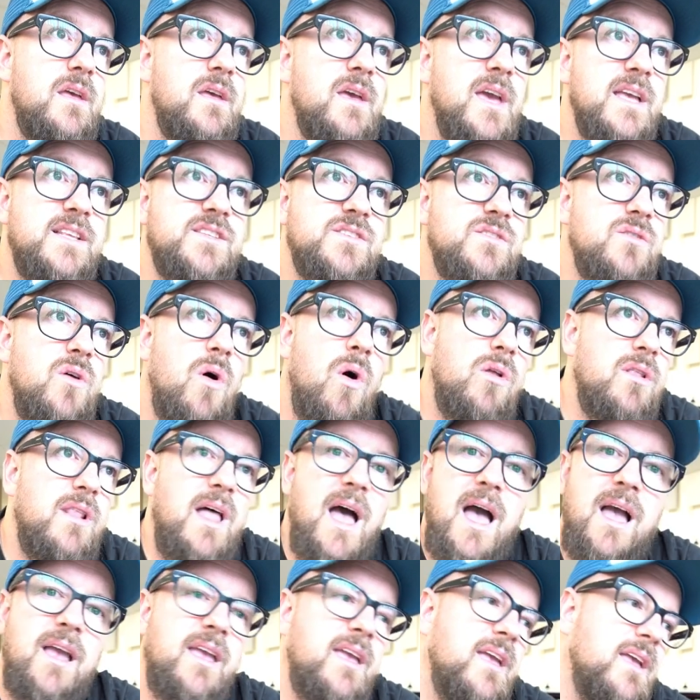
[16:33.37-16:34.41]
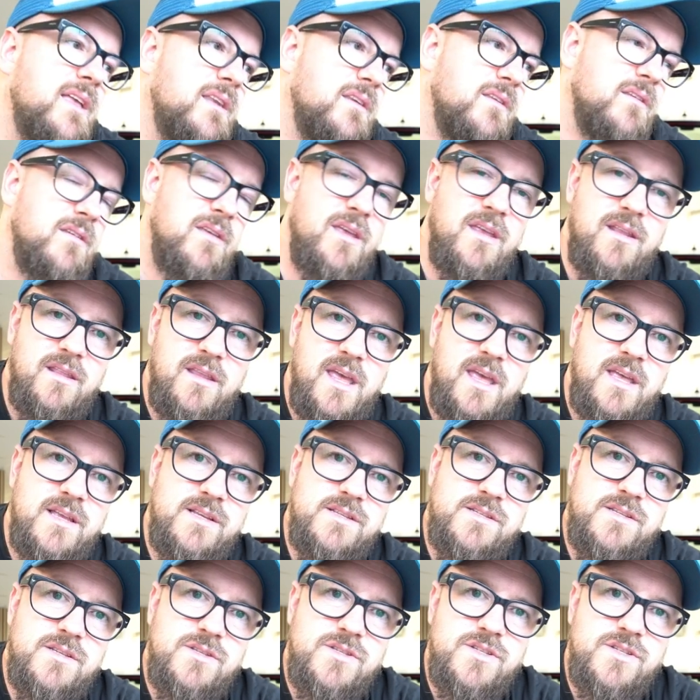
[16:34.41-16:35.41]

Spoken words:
it's not lacking in this.